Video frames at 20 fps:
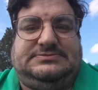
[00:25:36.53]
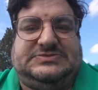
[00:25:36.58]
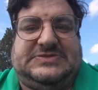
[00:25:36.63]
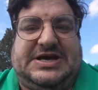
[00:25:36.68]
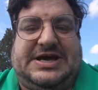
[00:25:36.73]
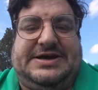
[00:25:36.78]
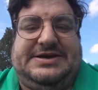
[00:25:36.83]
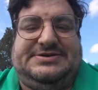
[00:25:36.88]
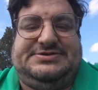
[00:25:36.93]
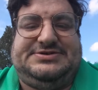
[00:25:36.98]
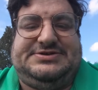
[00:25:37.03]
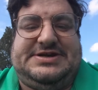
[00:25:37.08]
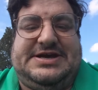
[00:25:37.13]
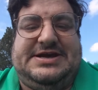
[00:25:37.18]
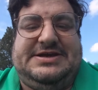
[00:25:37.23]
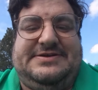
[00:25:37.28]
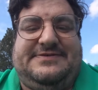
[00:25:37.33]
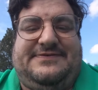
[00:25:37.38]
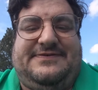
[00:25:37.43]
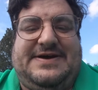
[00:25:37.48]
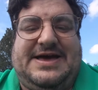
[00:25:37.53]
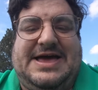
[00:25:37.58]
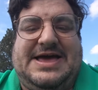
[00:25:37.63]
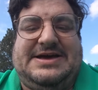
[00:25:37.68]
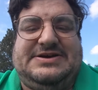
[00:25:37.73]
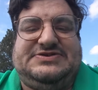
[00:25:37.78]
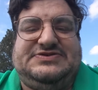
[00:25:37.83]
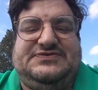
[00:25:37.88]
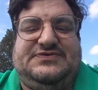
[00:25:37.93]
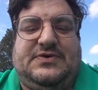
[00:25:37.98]
And I can state the
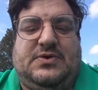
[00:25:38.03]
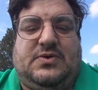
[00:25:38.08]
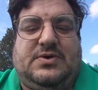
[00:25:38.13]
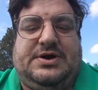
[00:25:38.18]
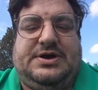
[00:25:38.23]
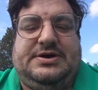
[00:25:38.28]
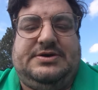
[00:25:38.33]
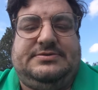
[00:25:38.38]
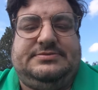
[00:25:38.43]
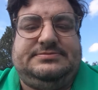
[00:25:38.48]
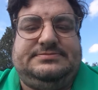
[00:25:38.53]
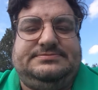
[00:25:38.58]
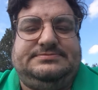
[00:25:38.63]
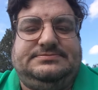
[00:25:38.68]
facts for you.